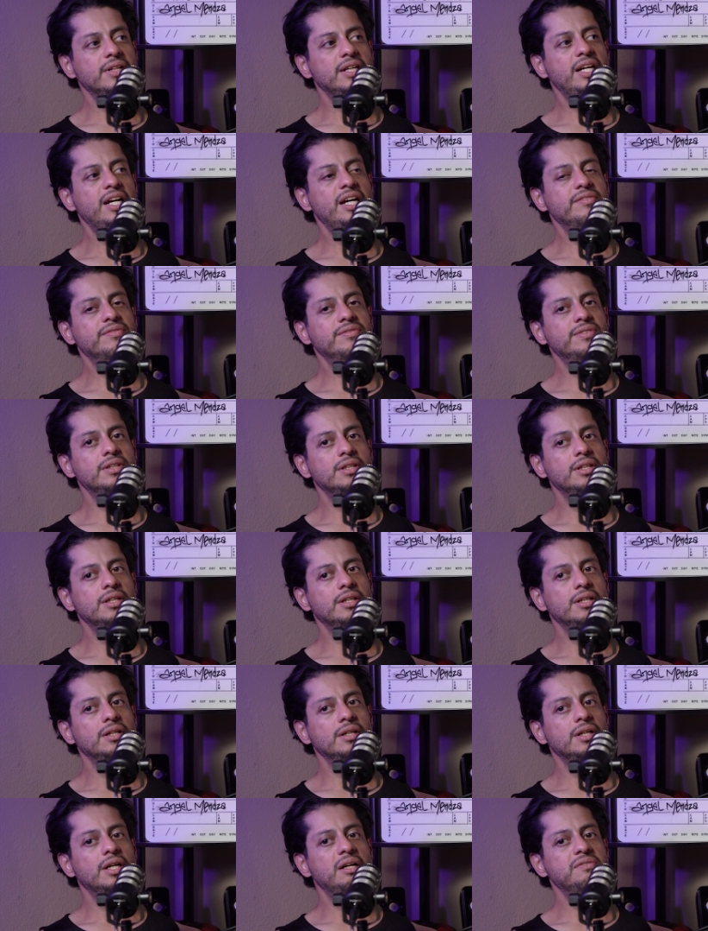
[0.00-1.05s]

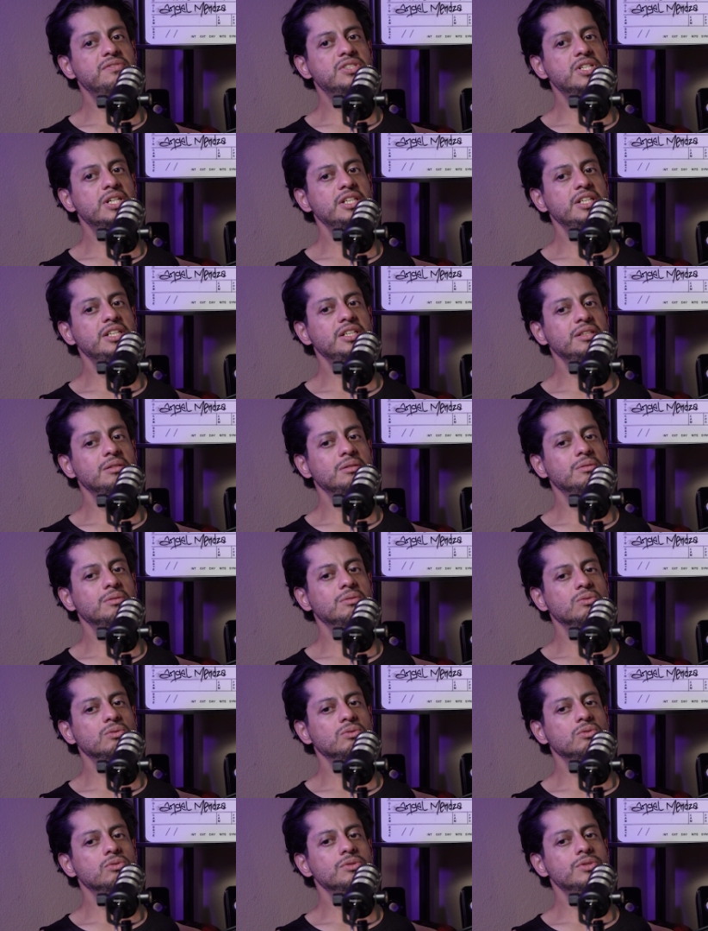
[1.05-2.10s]
I've done it
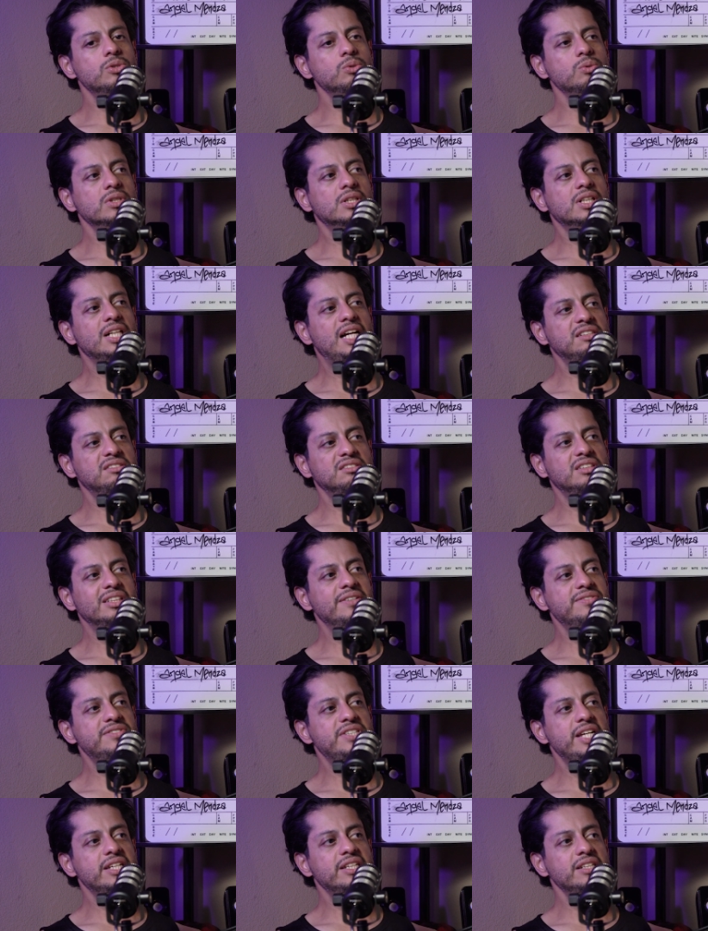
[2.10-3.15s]
through the classes that
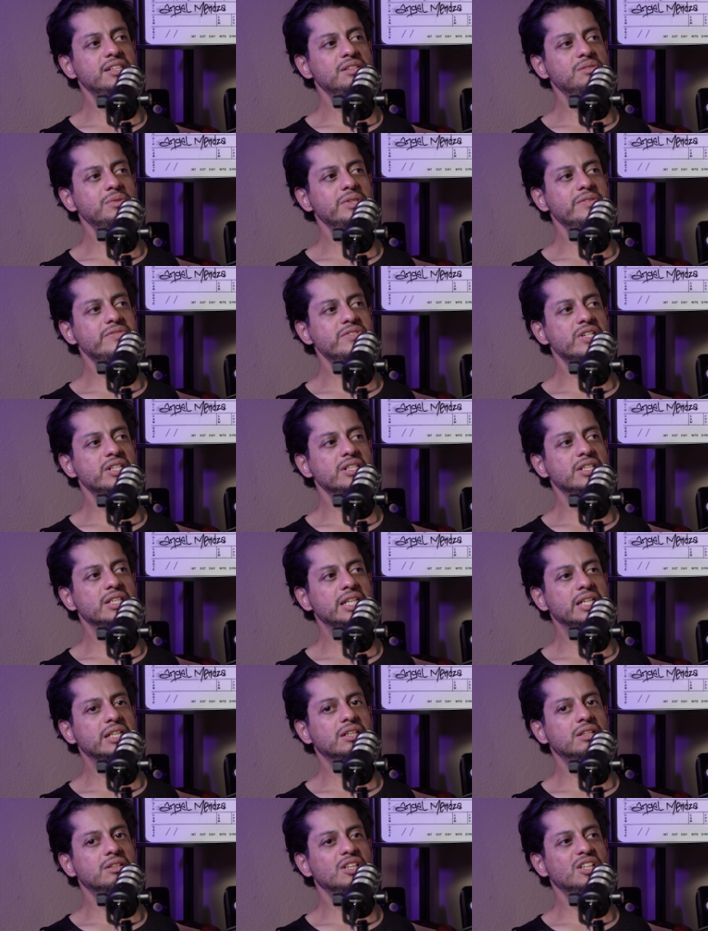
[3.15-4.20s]
I've taken. We've done
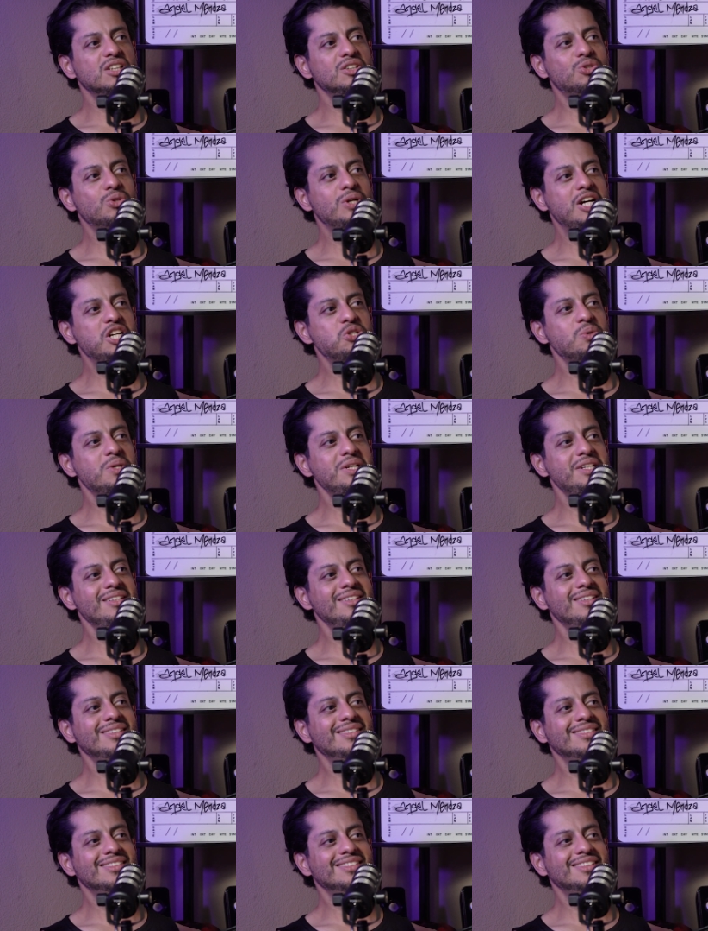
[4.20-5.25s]
like
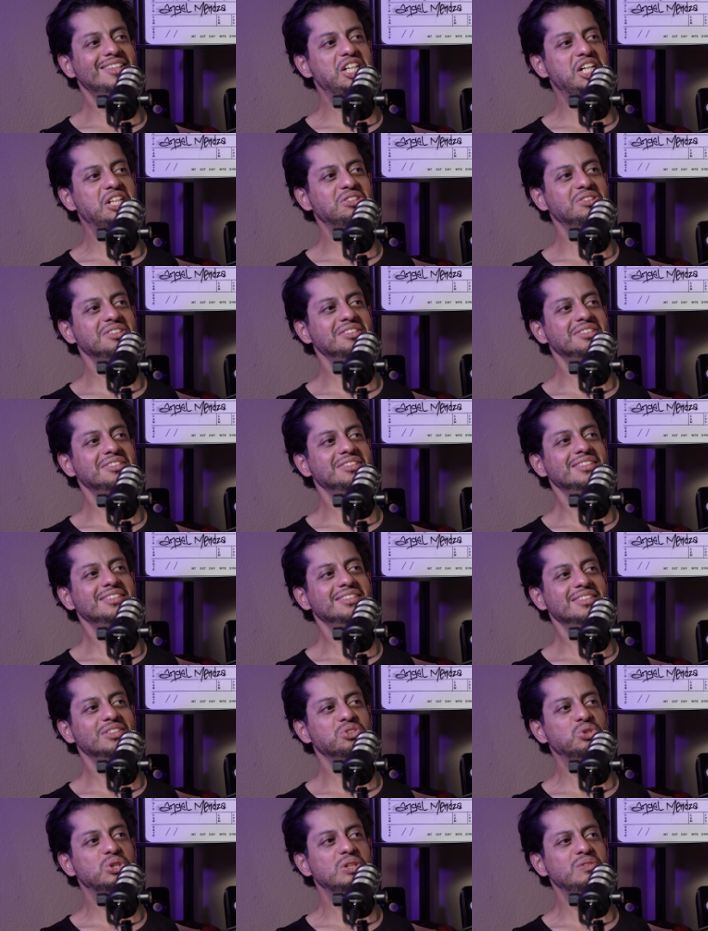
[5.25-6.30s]
graduating classes,
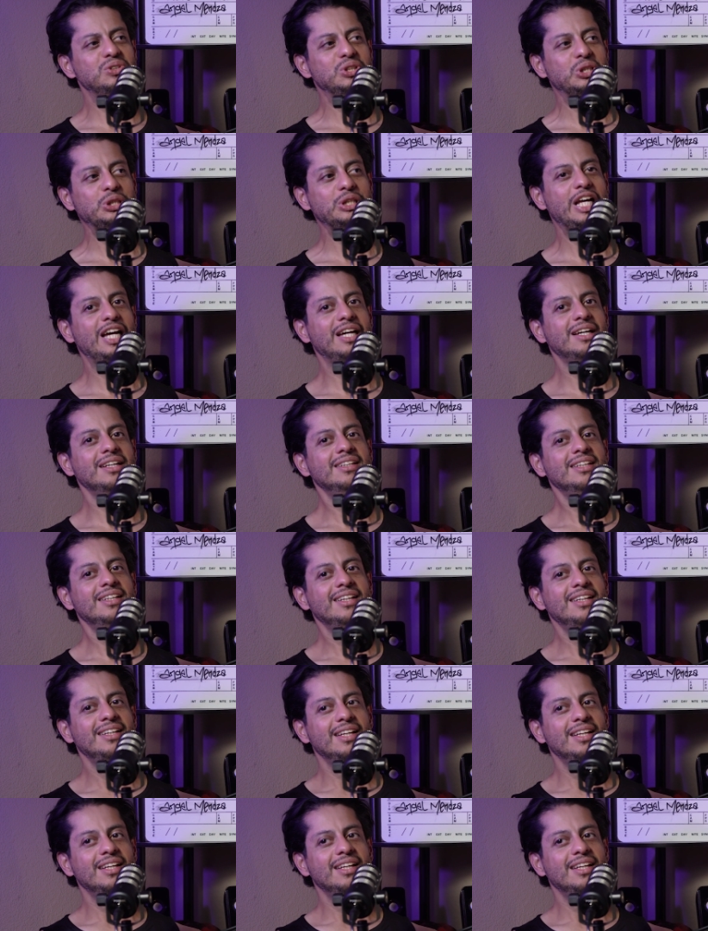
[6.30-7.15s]
so I've done that.